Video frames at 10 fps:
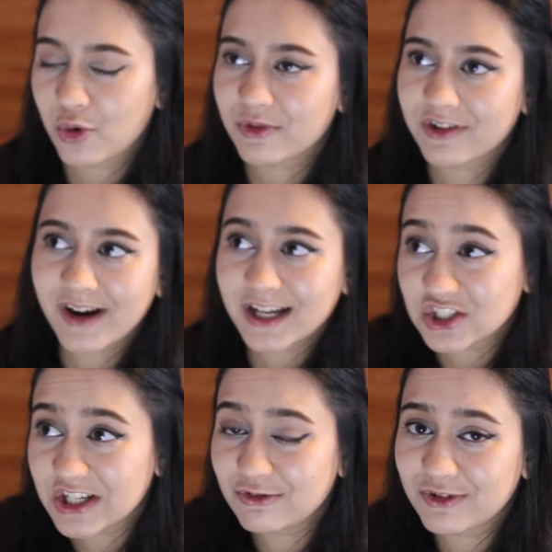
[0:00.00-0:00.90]
but there
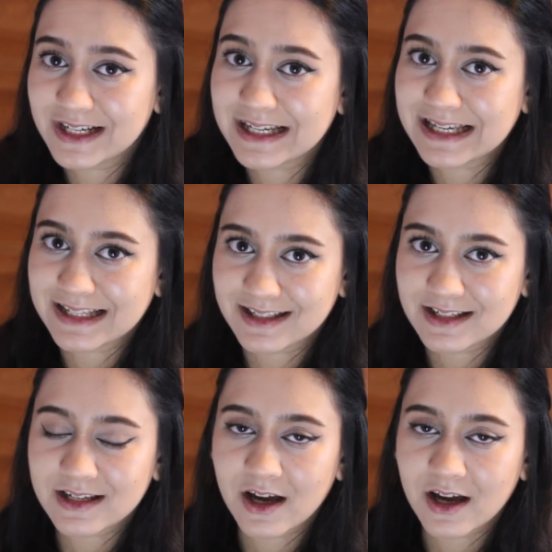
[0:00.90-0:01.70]
actually really isn't.